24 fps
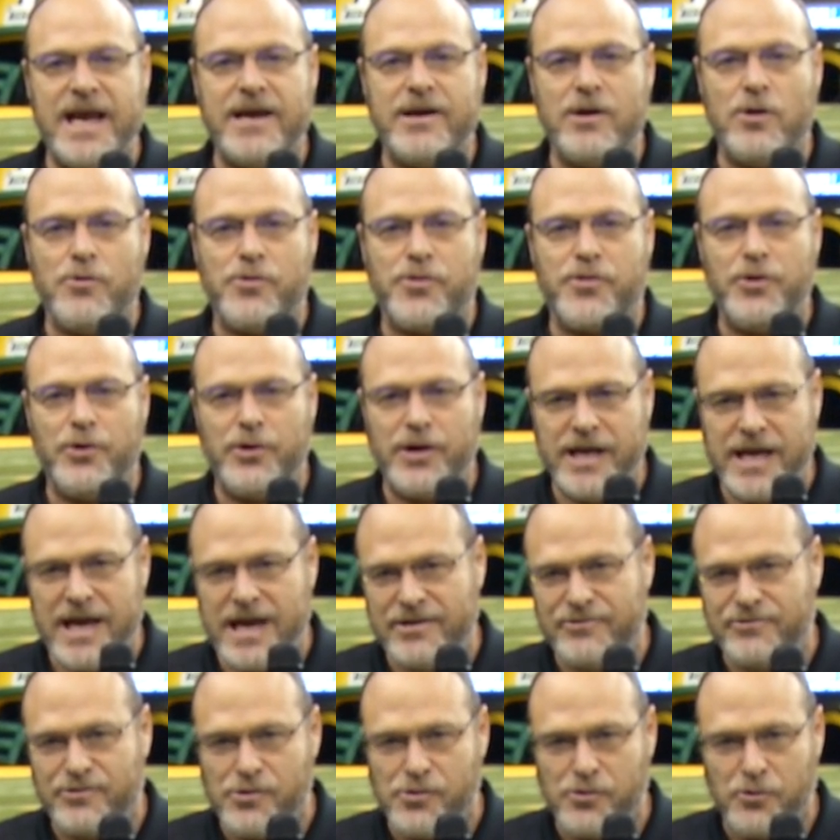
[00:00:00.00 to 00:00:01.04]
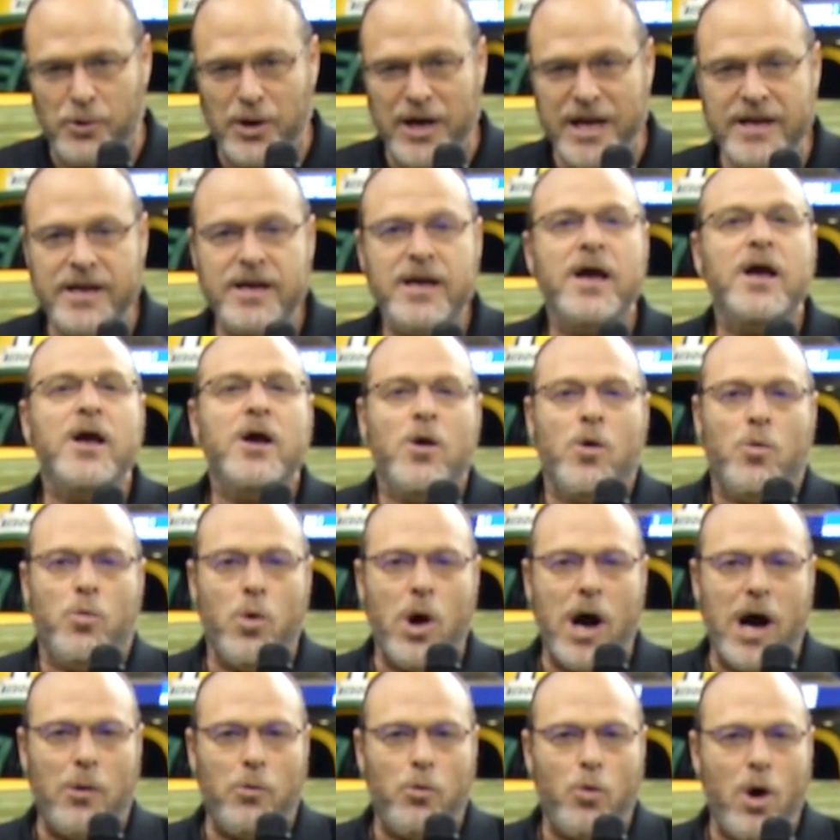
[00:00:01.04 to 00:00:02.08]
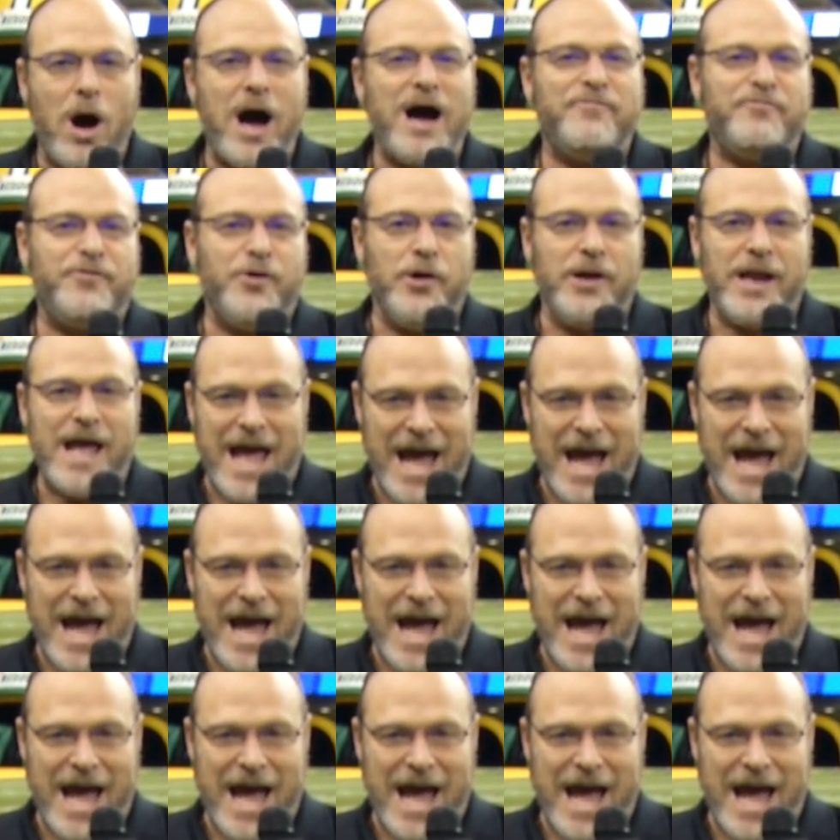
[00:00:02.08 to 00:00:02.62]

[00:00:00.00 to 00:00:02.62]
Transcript: Diego 38 to 3, while Wofford